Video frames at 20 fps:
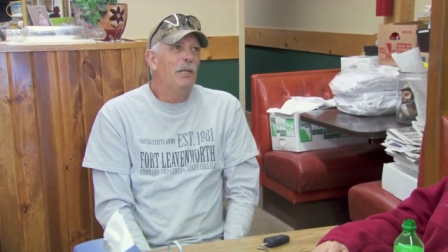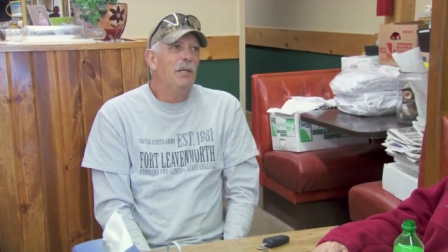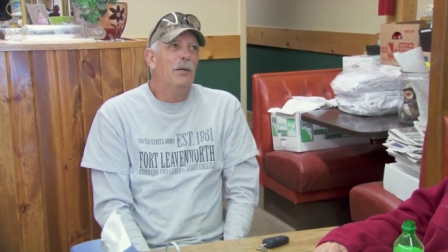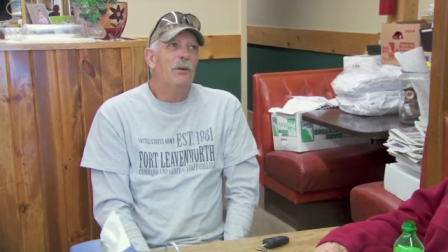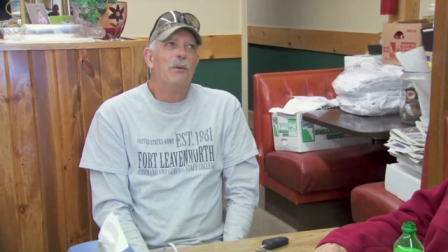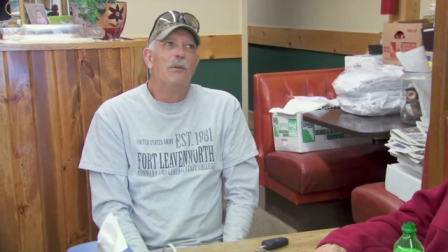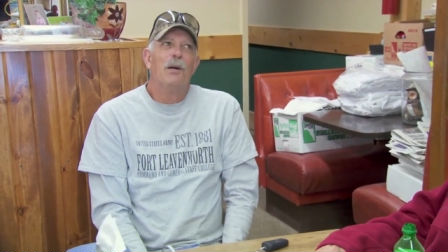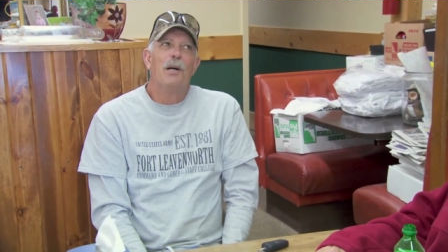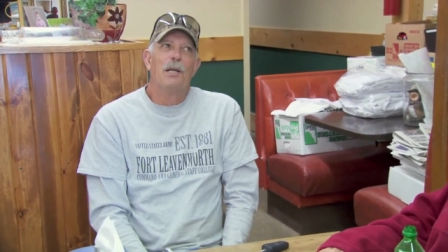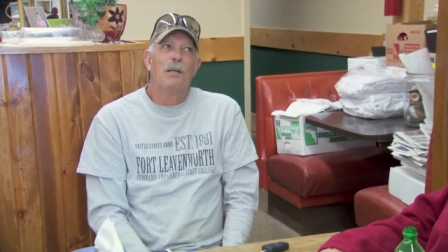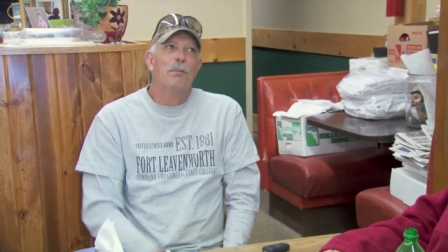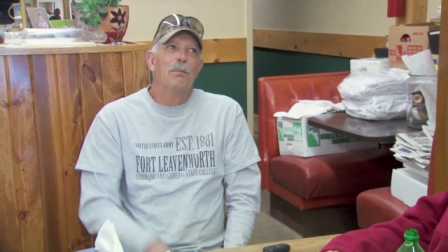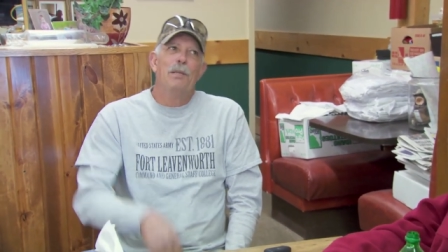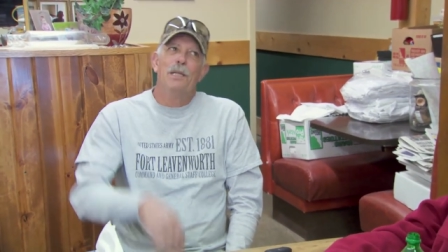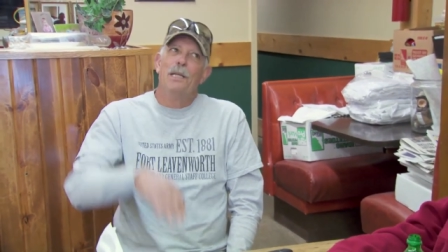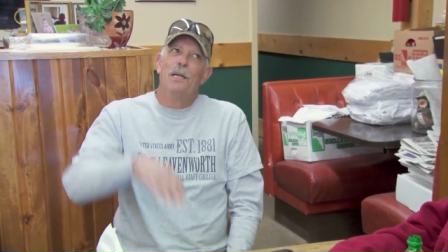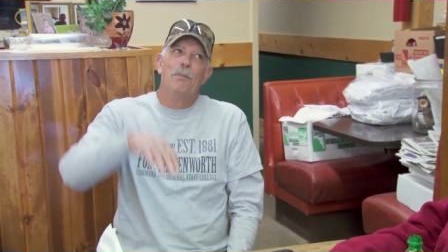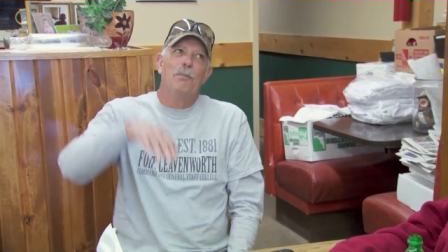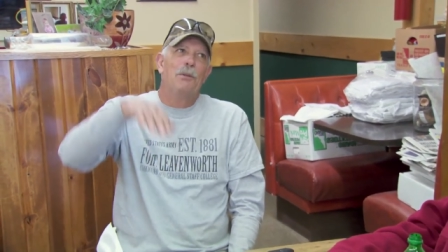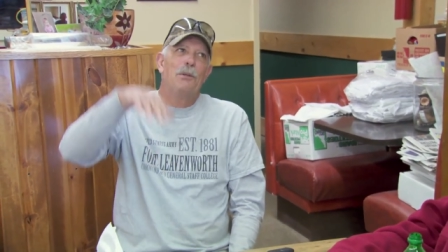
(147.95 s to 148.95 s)
don't want to
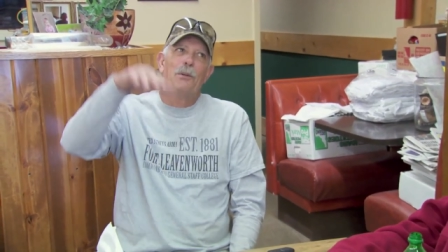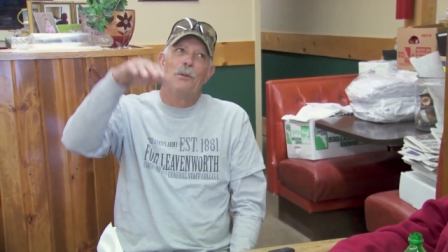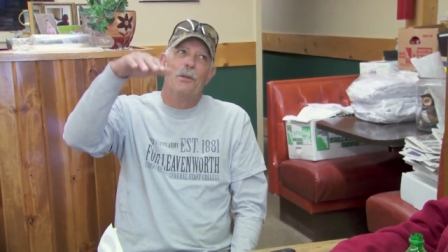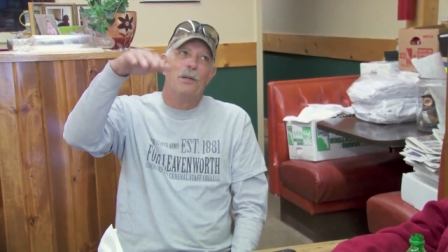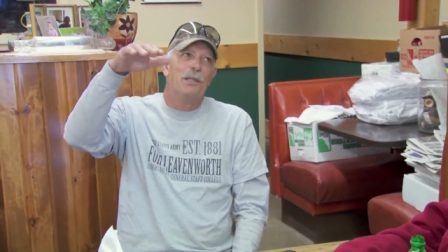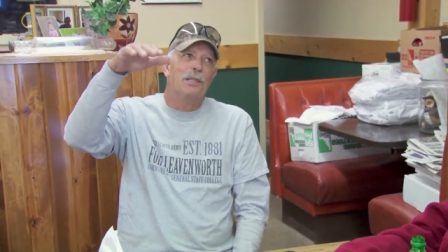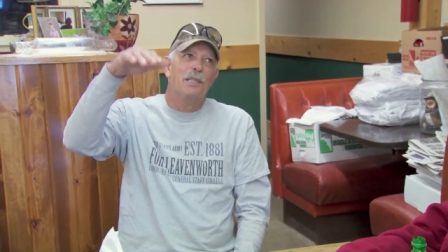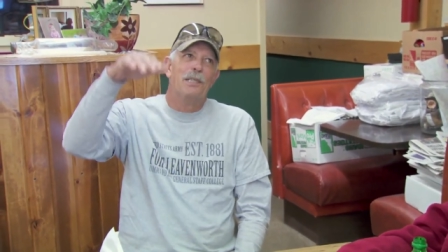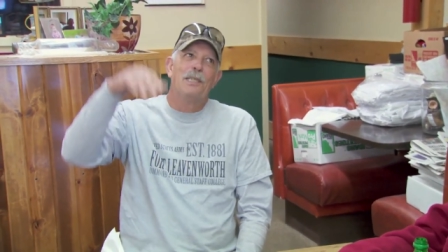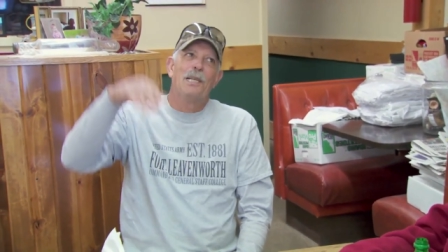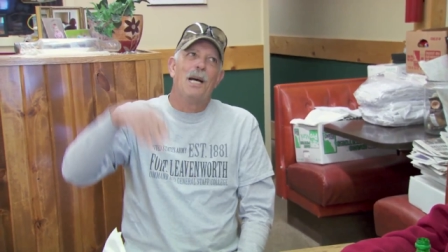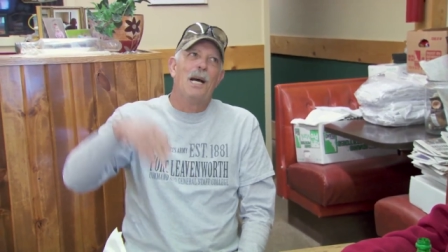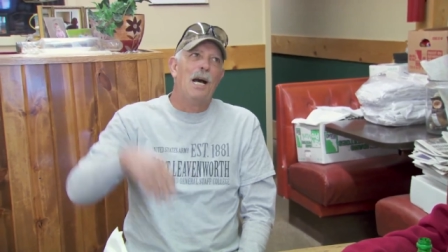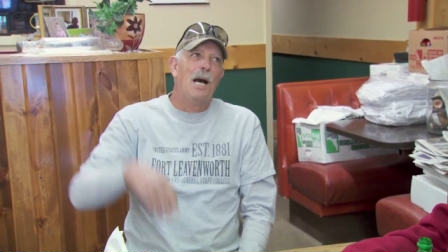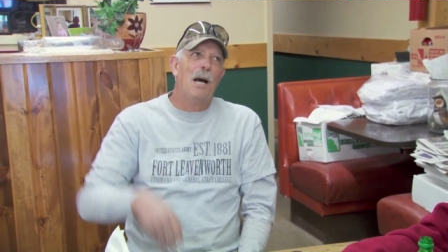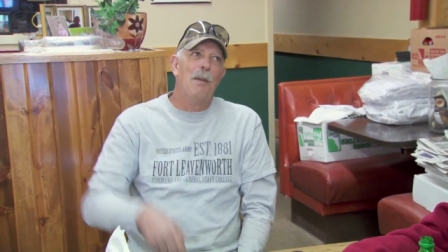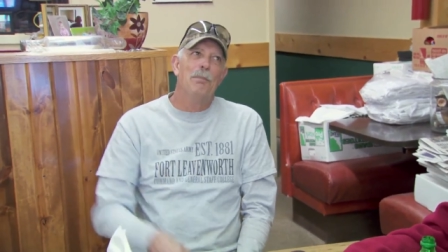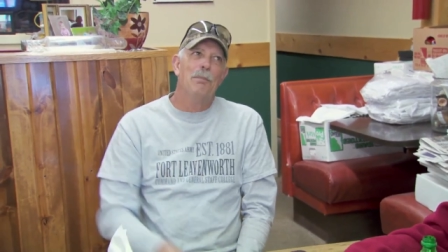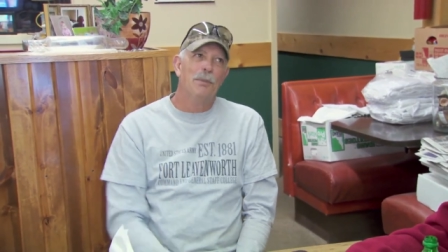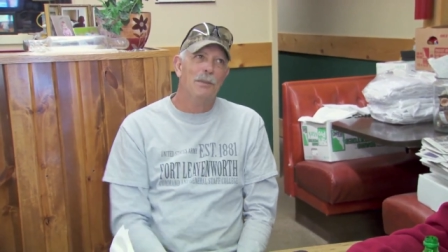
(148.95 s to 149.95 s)
be up toward the top.